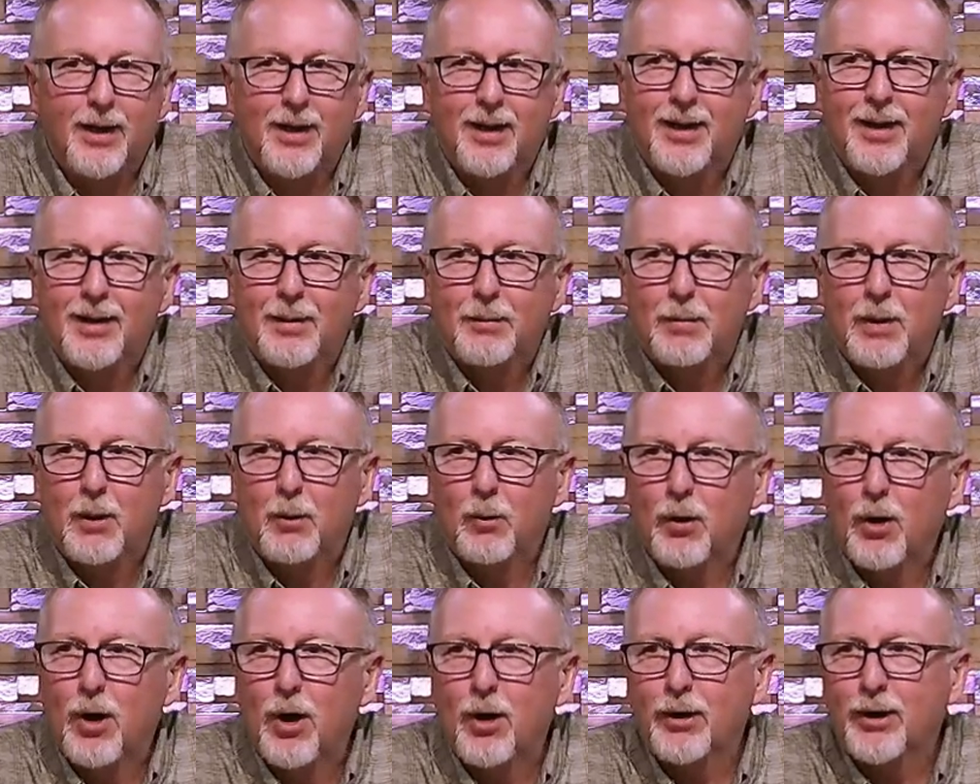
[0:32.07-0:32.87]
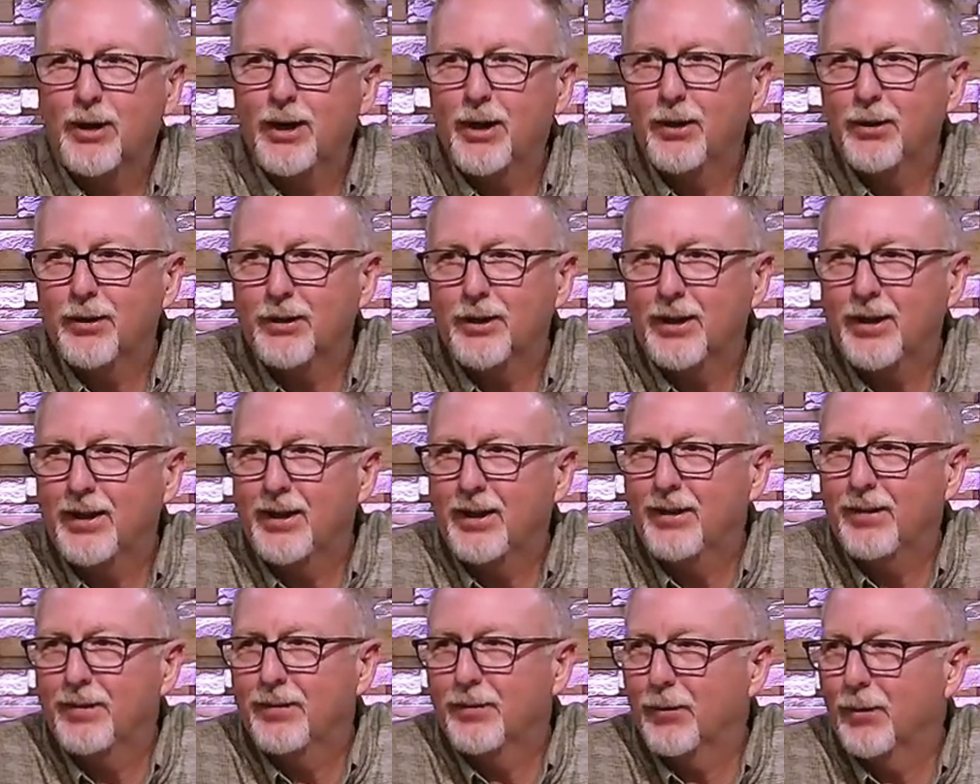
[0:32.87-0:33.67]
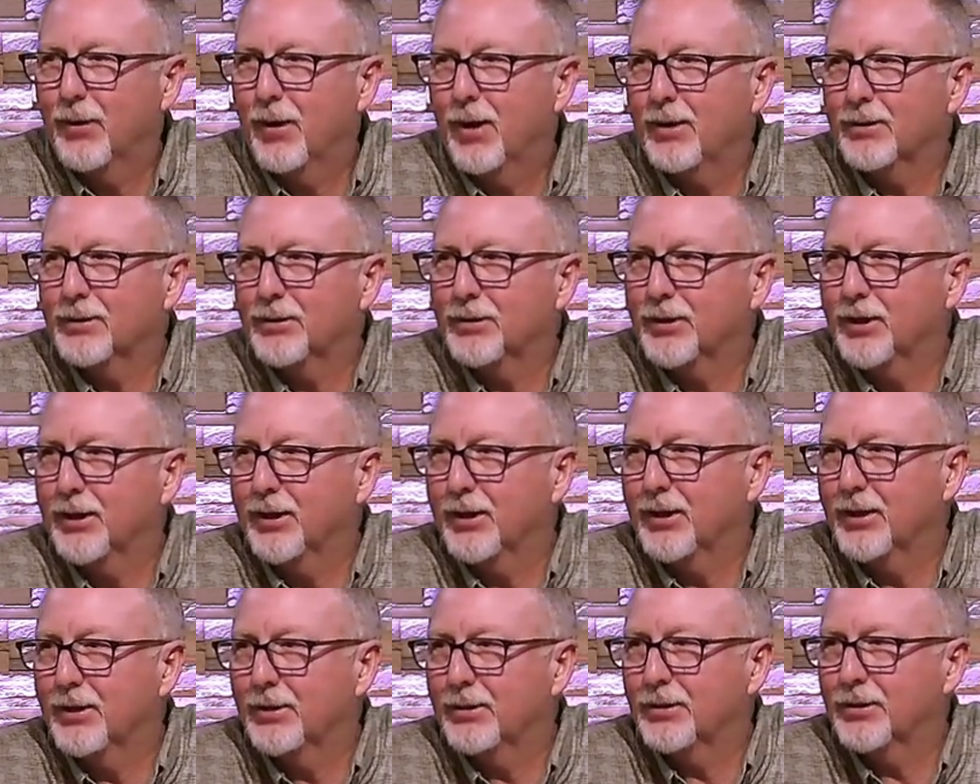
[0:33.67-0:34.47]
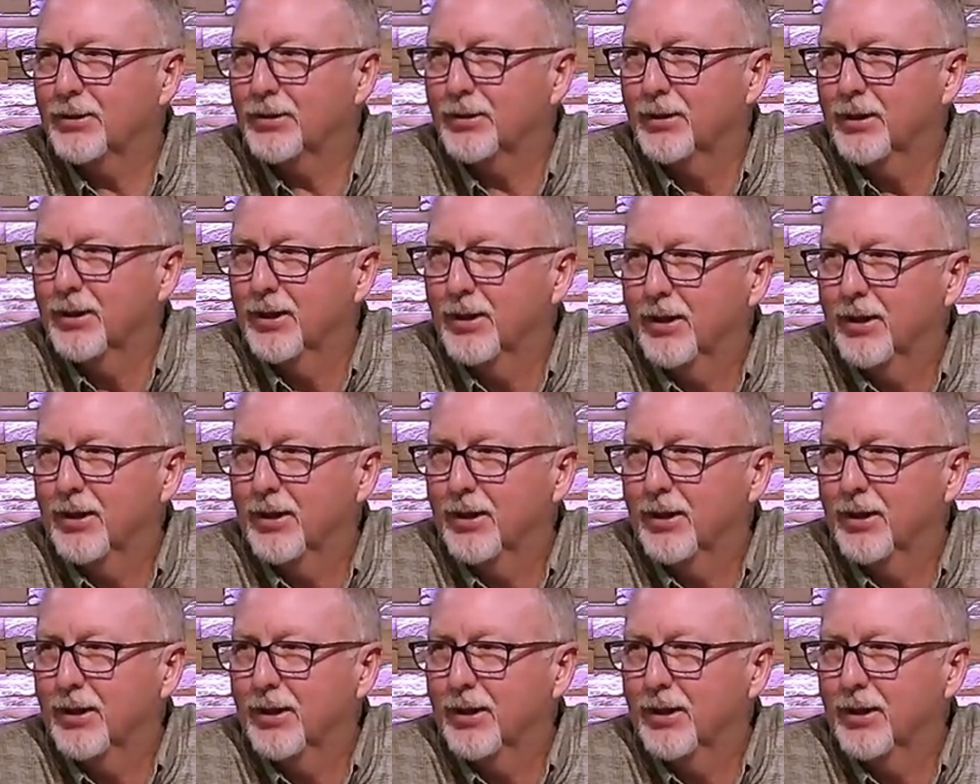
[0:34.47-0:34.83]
But we're all guilty. We're all sinners.